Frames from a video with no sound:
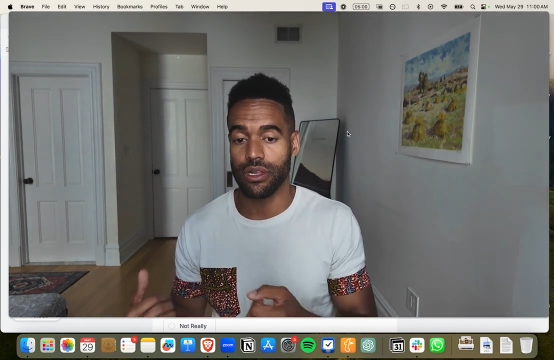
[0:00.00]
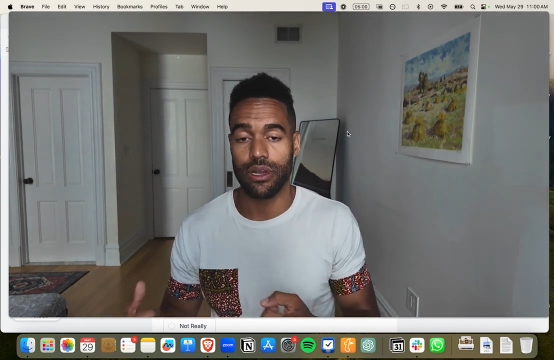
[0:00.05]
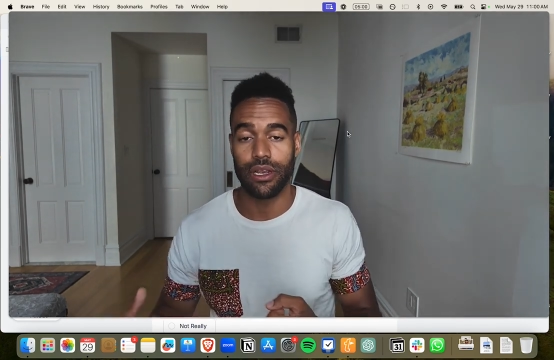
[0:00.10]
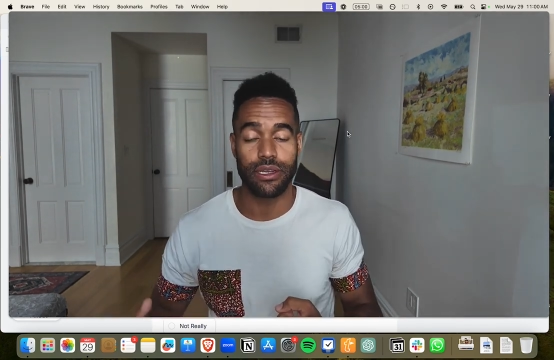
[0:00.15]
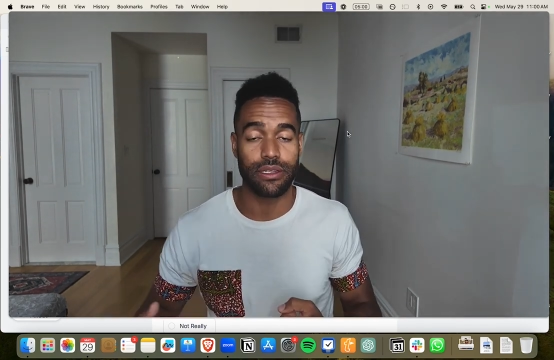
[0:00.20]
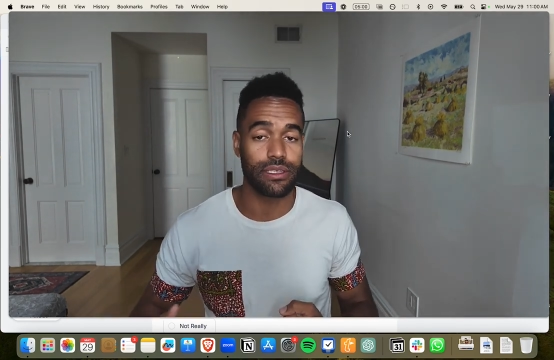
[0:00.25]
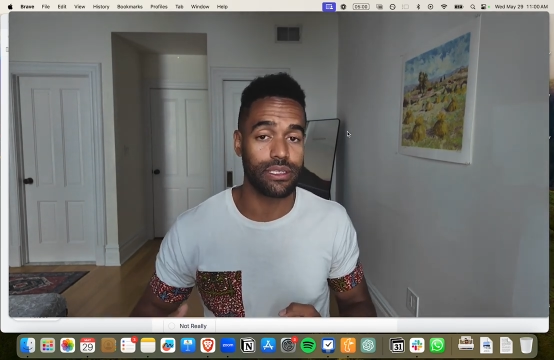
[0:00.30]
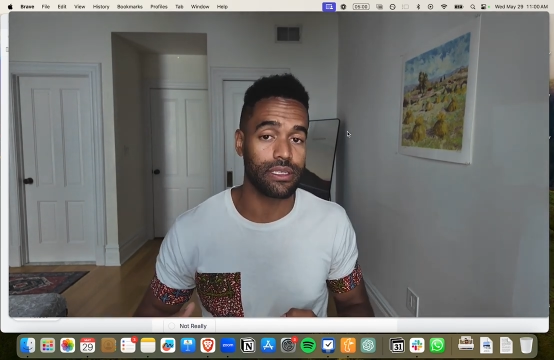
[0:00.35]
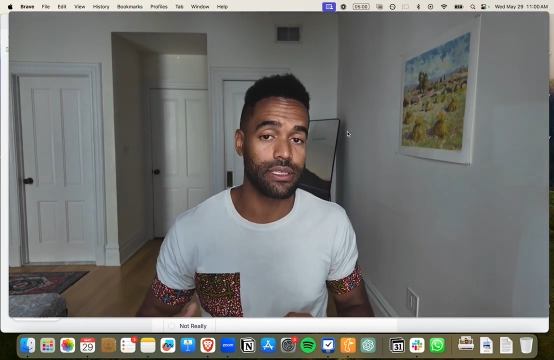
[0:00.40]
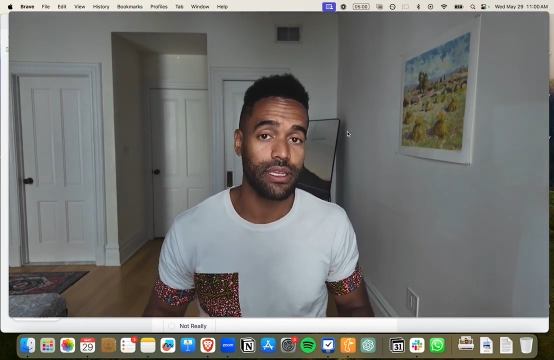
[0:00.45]

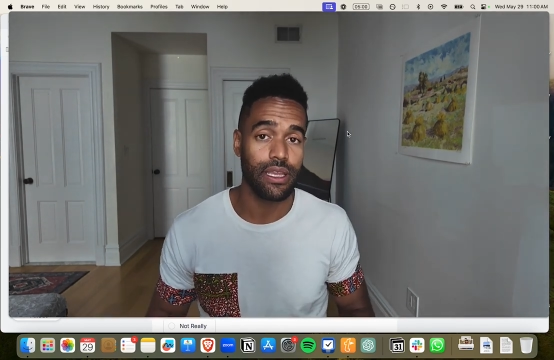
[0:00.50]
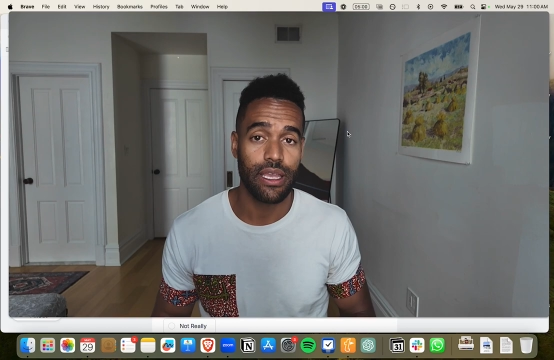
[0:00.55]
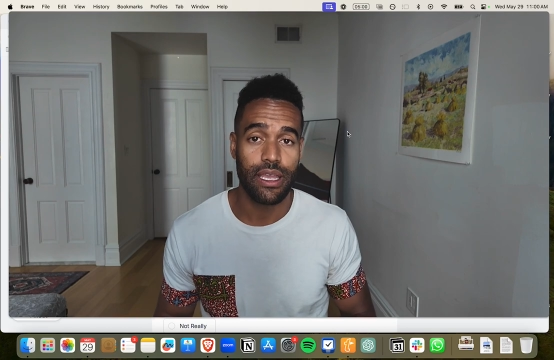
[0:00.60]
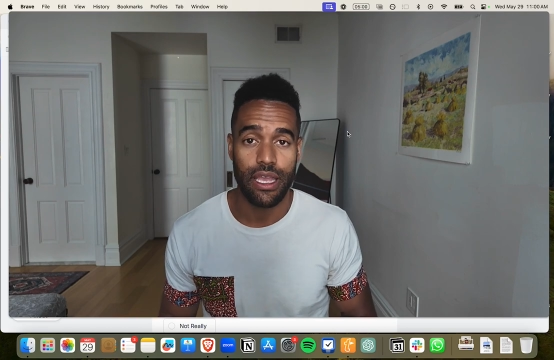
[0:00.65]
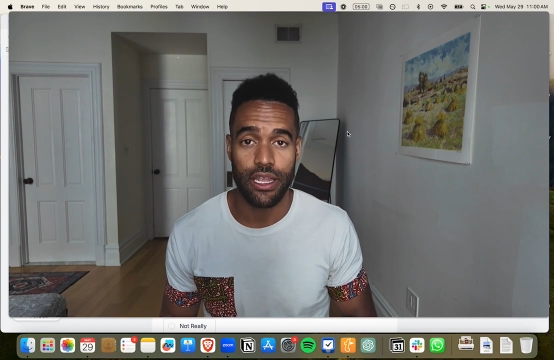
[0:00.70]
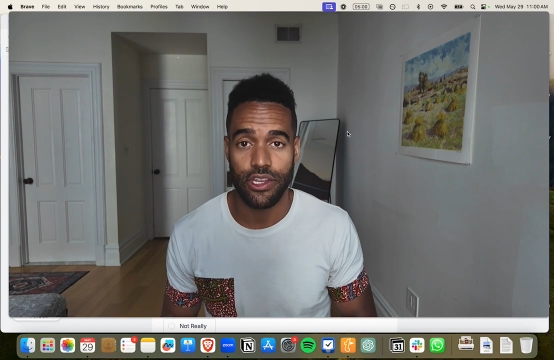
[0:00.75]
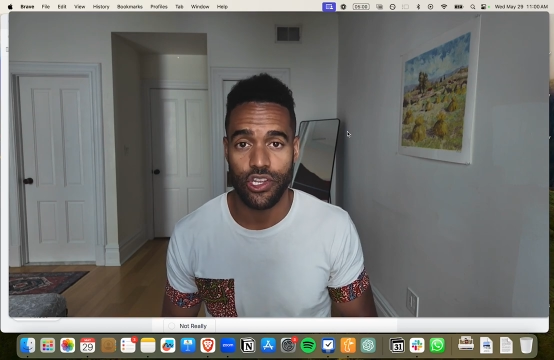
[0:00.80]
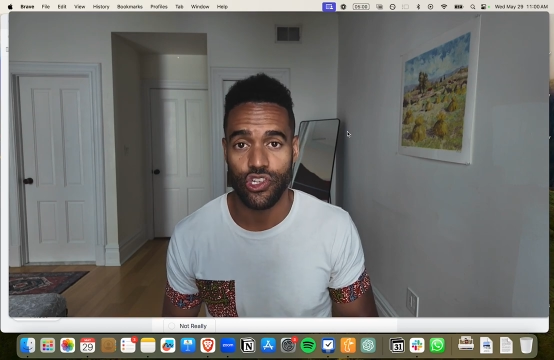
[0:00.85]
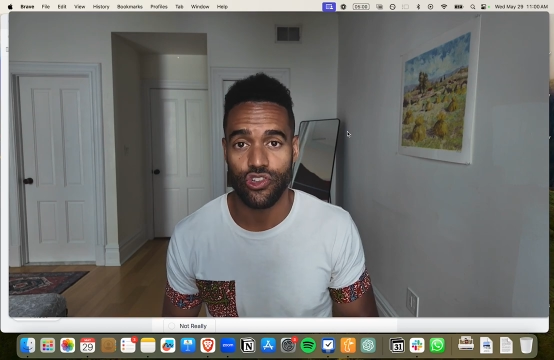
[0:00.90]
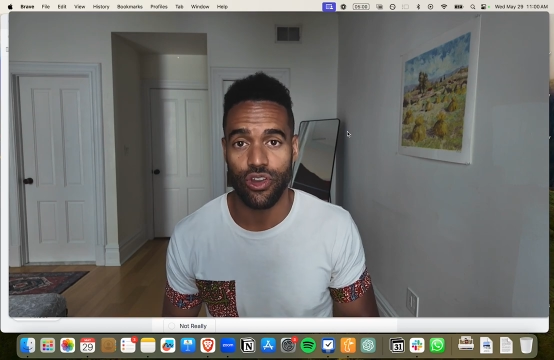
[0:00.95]
arts
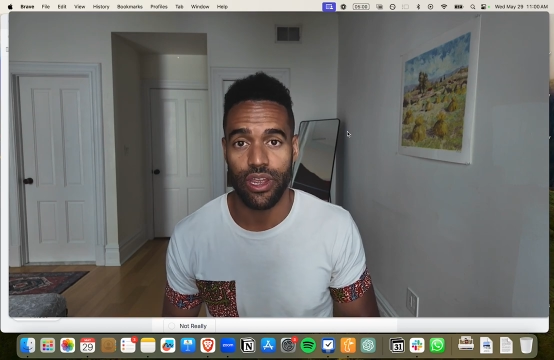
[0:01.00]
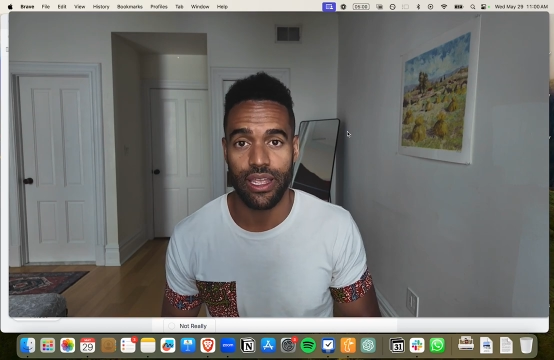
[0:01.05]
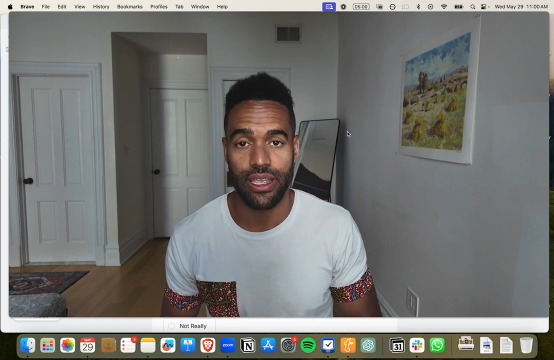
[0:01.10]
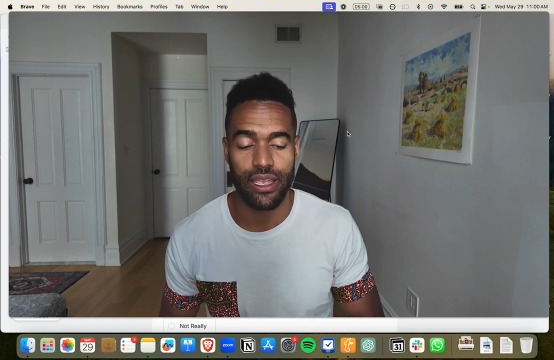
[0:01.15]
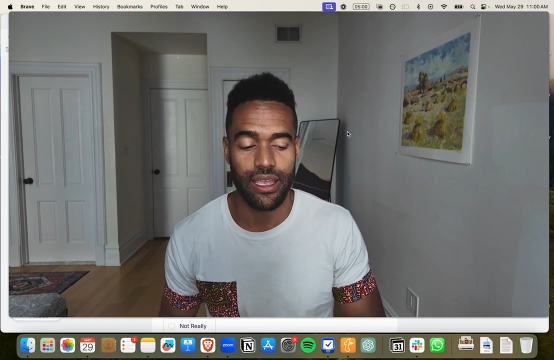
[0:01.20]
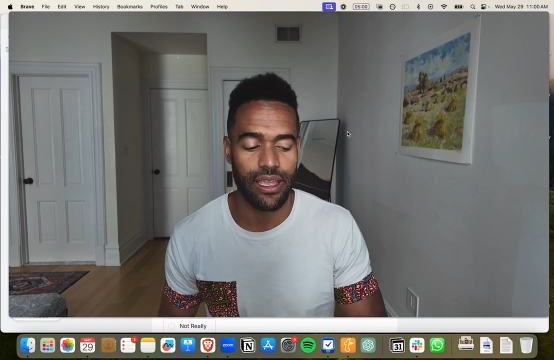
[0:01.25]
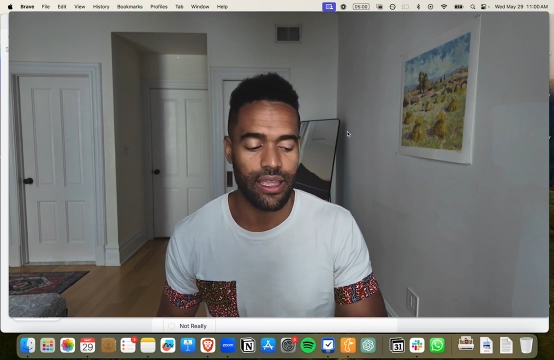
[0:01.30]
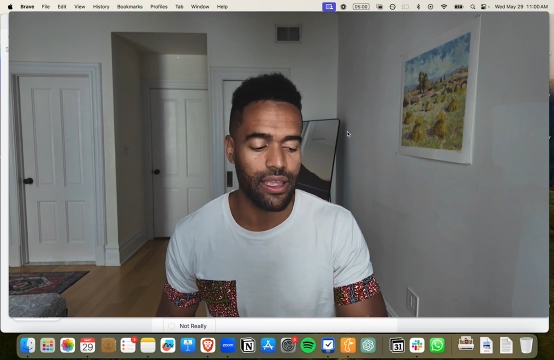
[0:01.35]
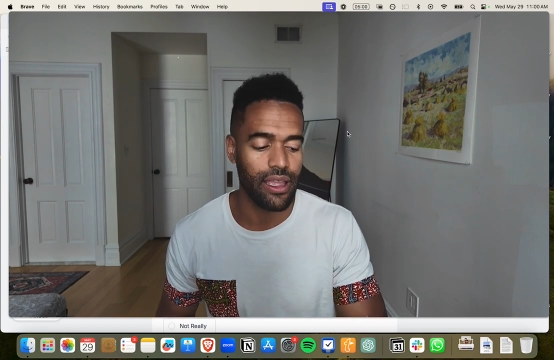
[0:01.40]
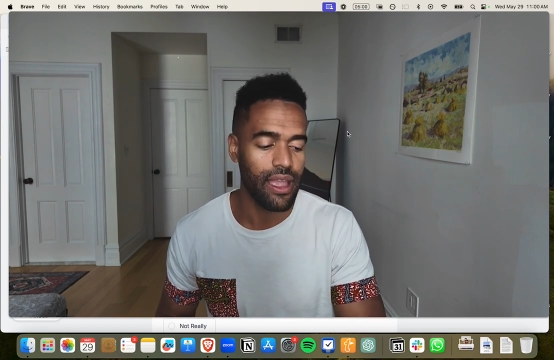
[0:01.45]
and
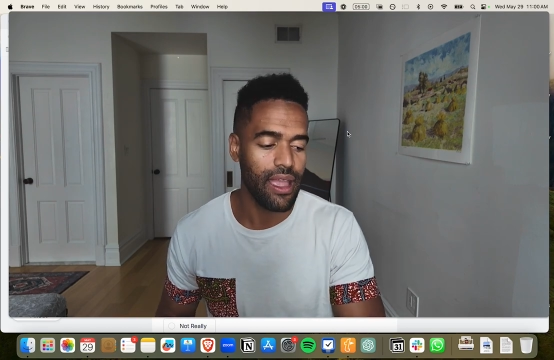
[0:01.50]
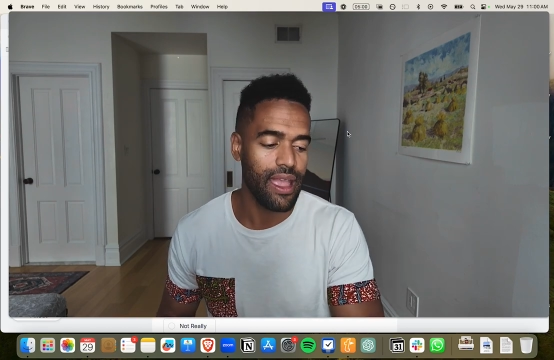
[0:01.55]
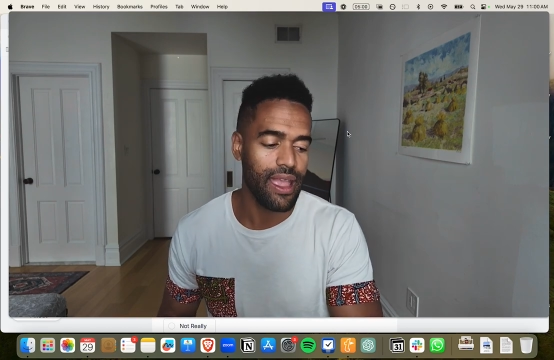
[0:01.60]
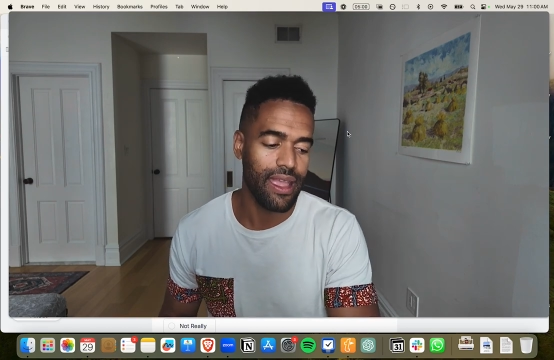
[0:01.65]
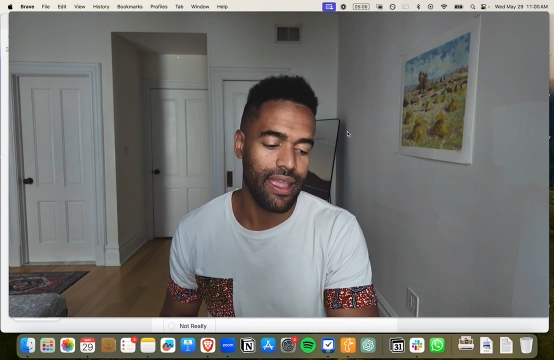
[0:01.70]
striking.